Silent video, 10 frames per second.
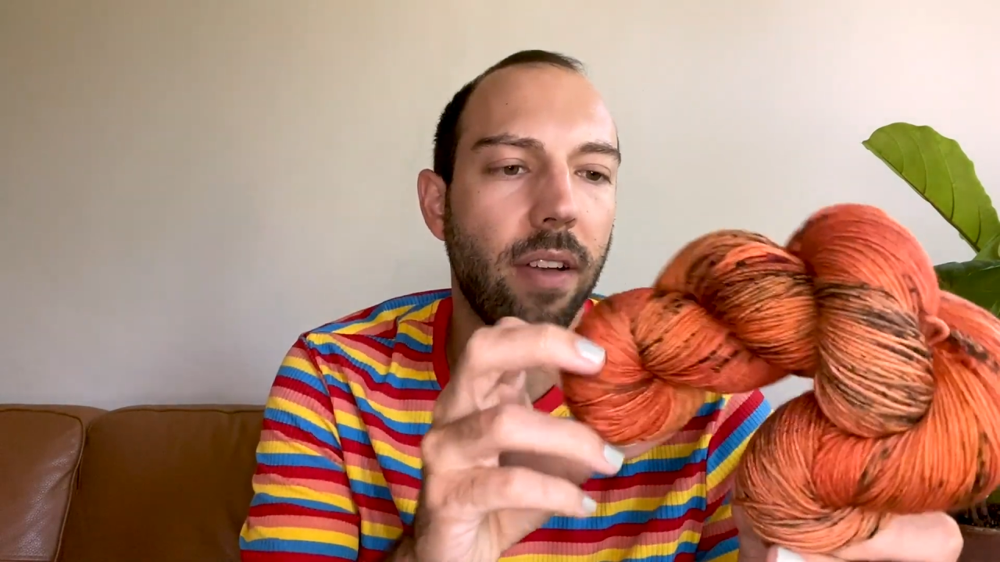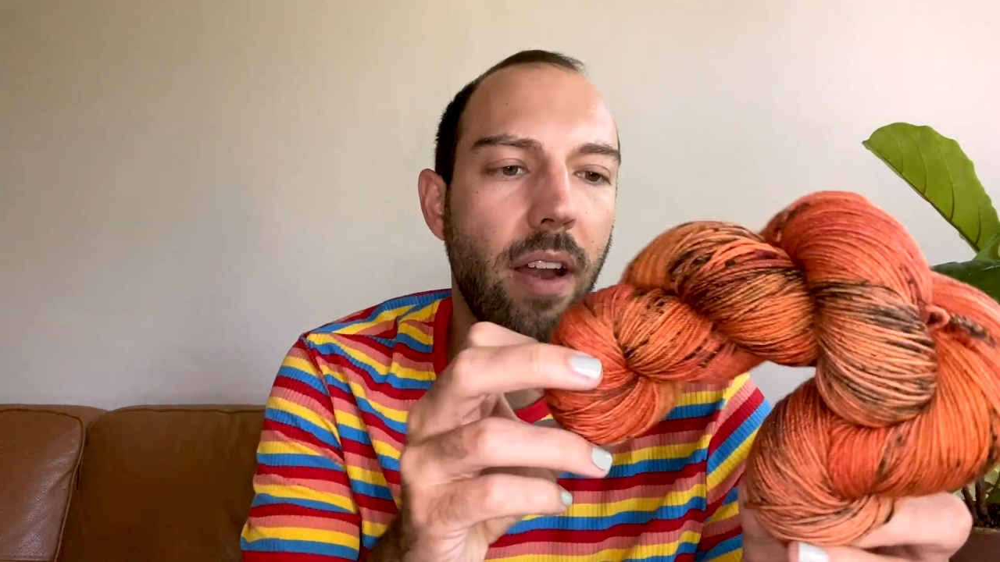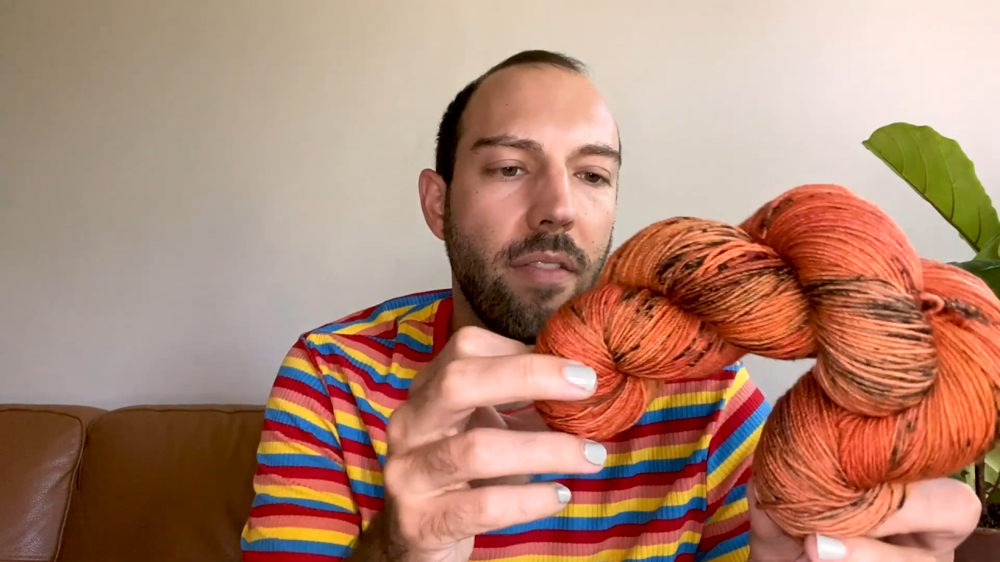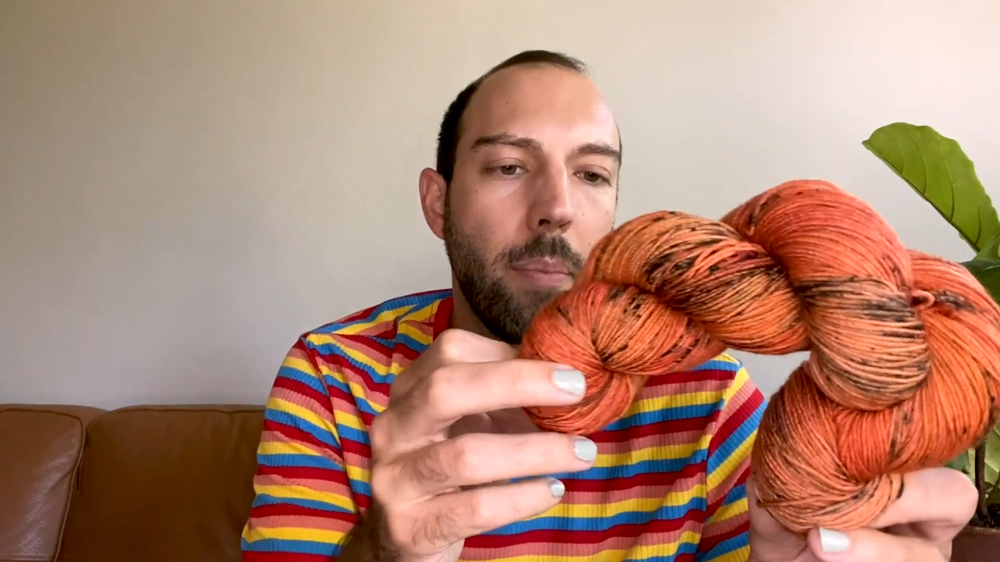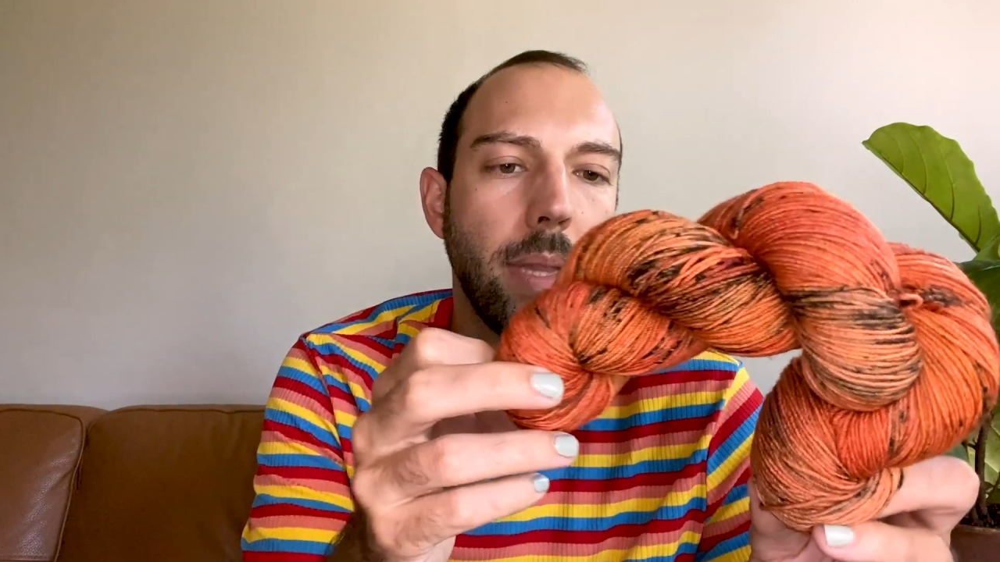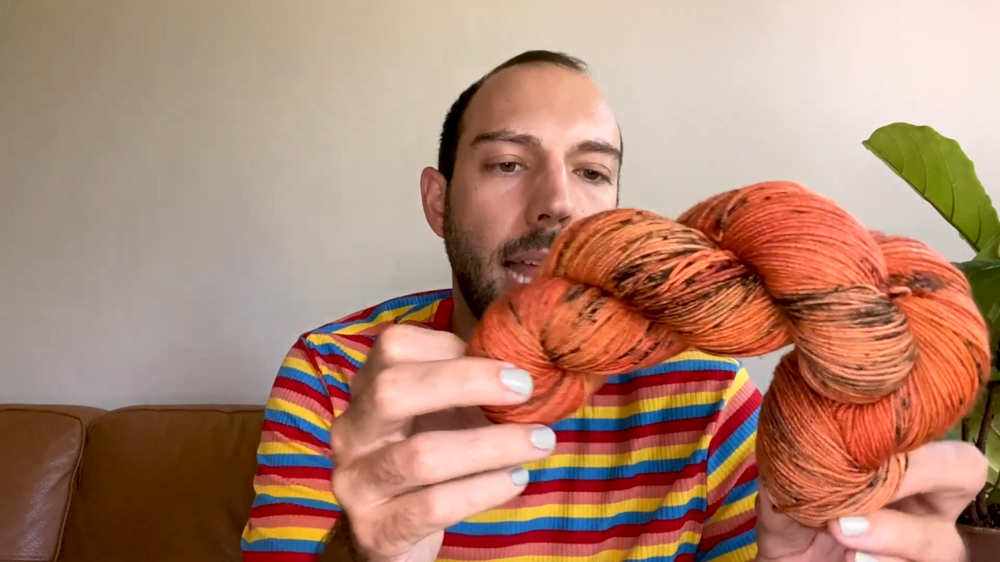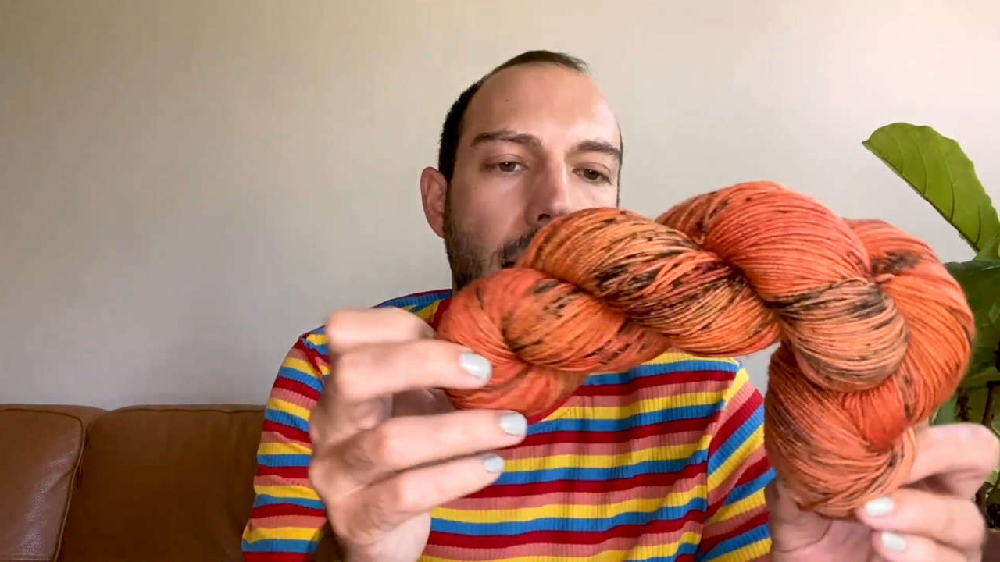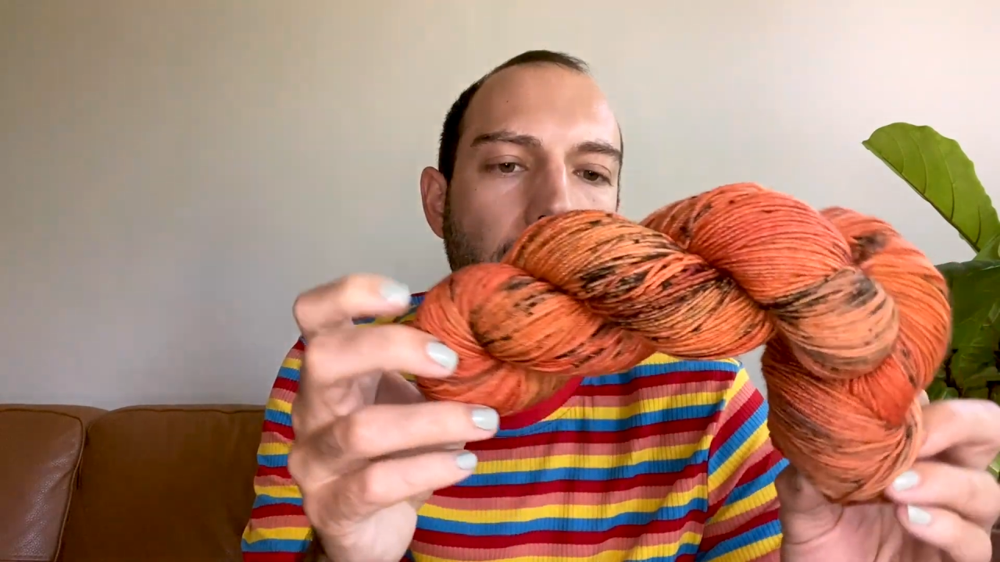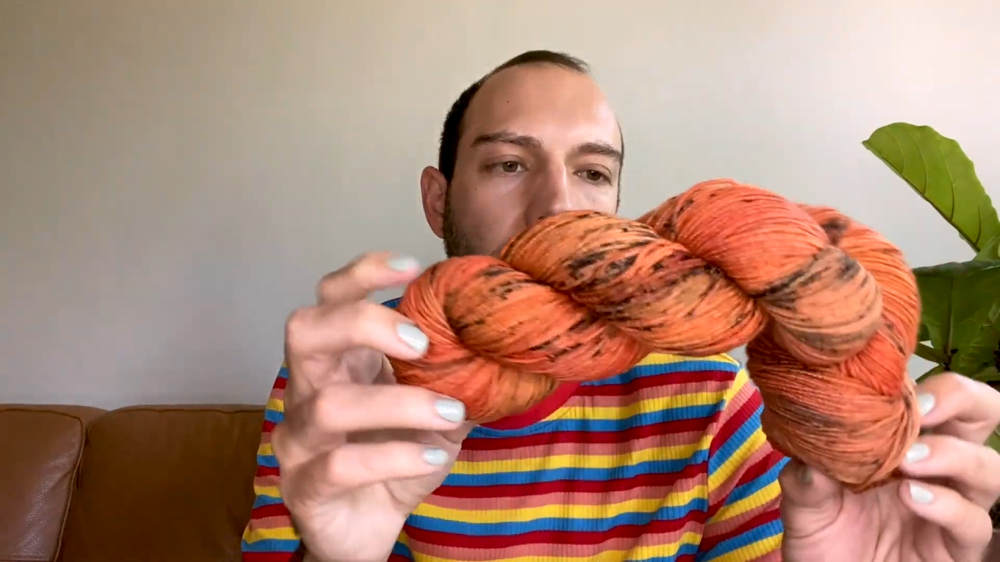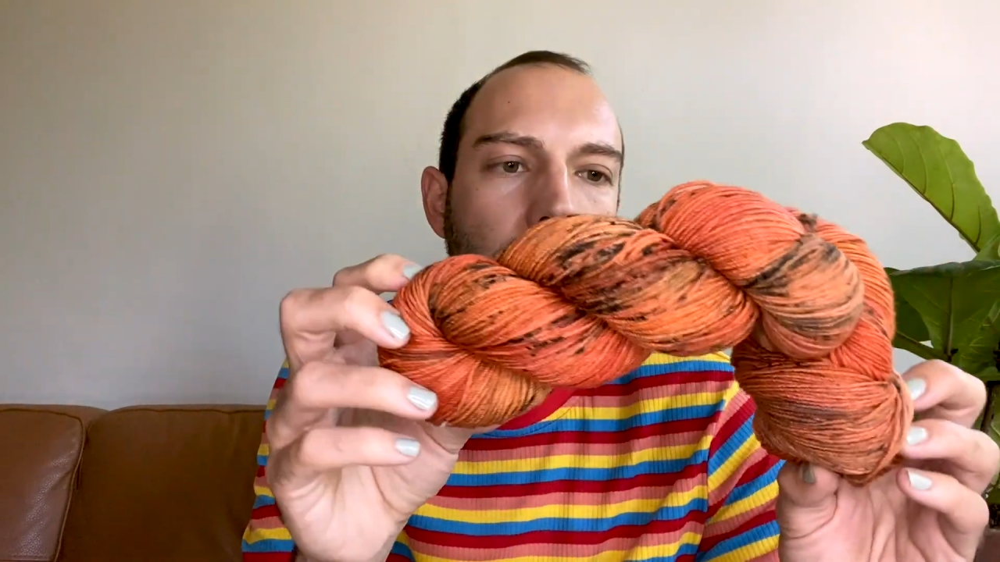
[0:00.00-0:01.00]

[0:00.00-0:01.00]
kind of black,